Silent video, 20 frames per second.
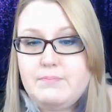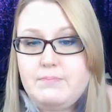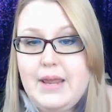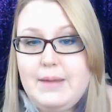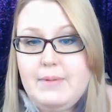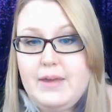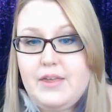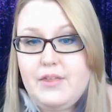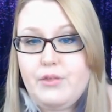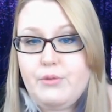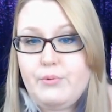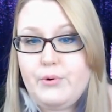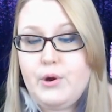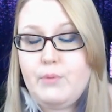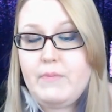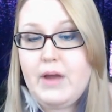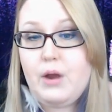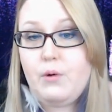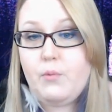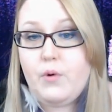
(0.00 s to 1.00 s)
Maybe through
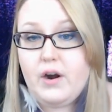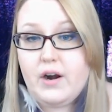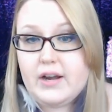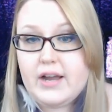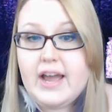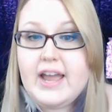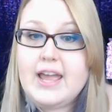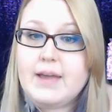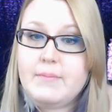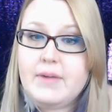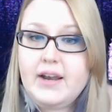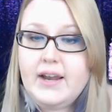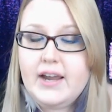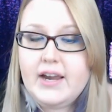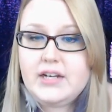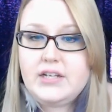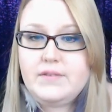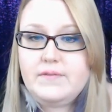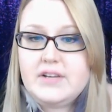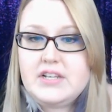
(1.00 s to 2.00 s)
my work, I am an
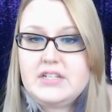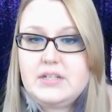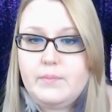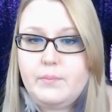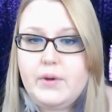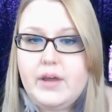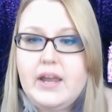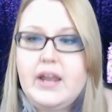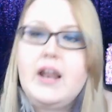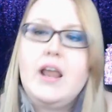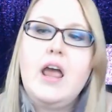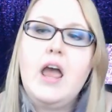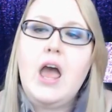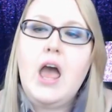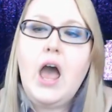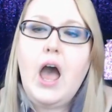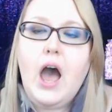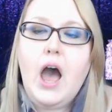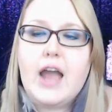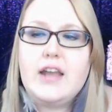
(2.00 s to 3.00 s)
activist, but
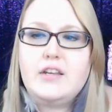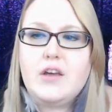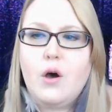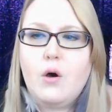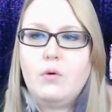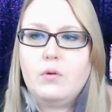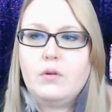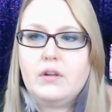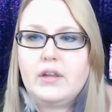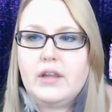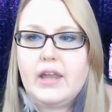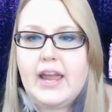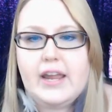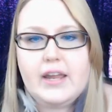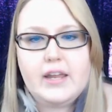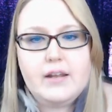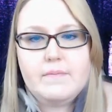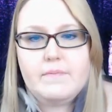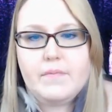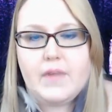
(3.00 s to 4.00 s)
I don't
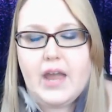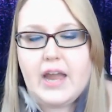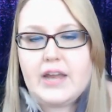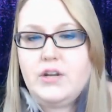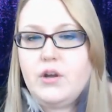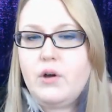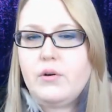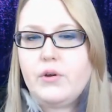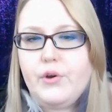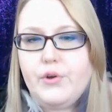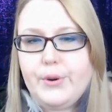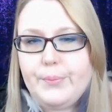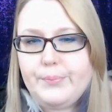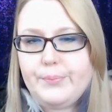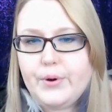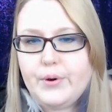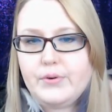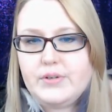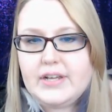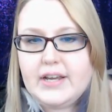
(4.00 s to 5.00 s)
like I don't go to
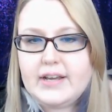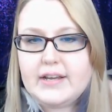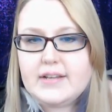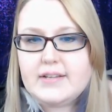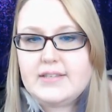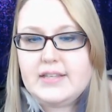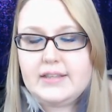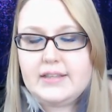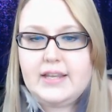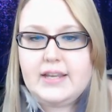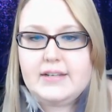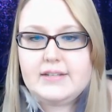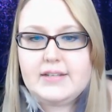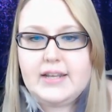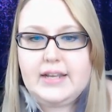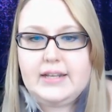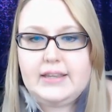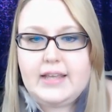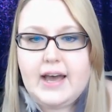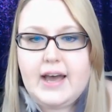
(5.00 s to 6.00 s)
protests and things
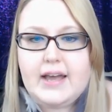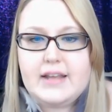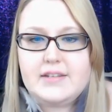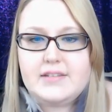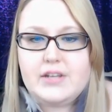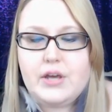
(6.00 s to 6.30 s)
like that.